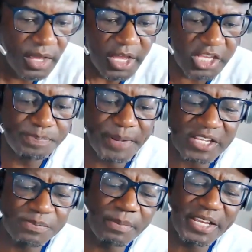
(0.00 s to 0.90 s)
His
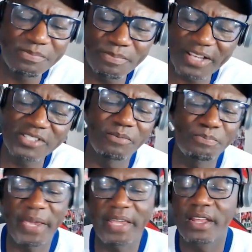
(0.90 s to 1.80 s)
best moments must have
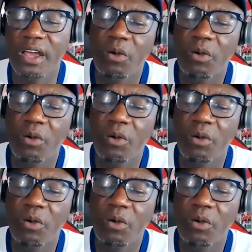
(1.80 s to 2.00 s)
been